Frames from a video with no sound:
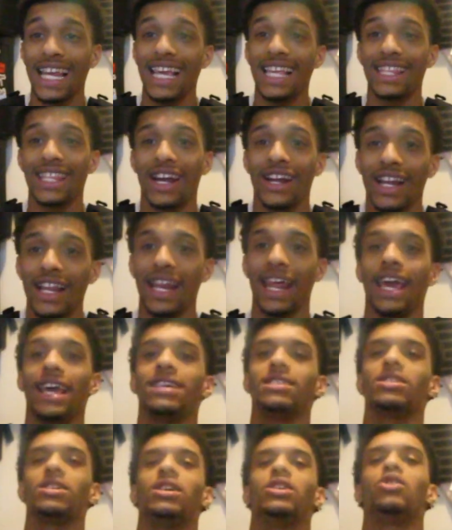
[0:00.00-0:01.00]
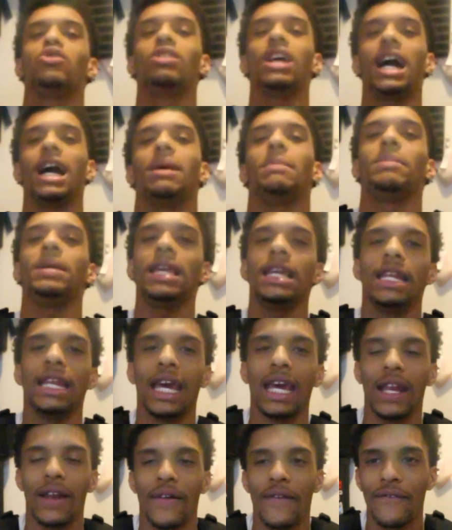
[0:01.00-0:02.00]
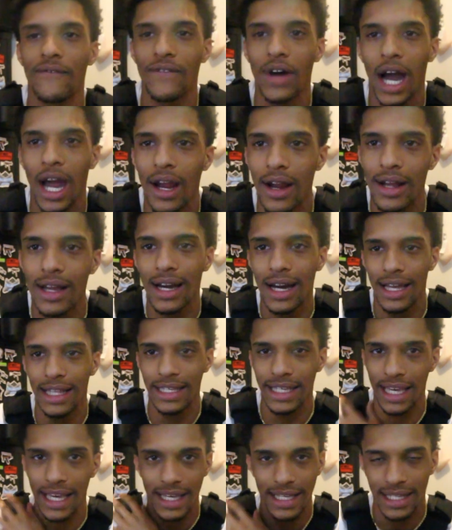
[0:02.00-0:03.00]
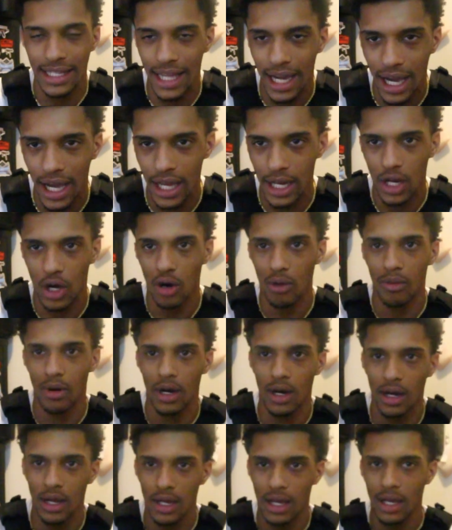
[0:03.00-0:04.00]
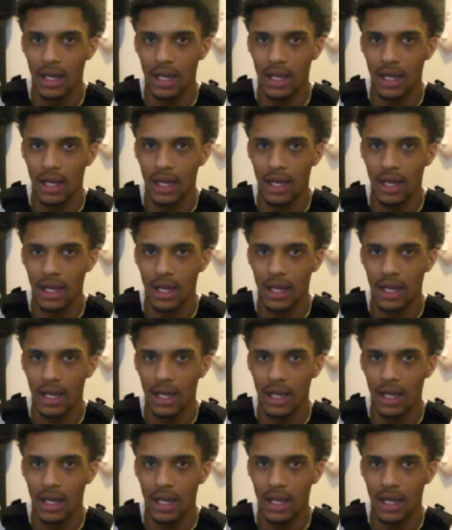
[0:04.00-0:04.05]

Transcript: these 30 days up do not mean that the fire content is done though bro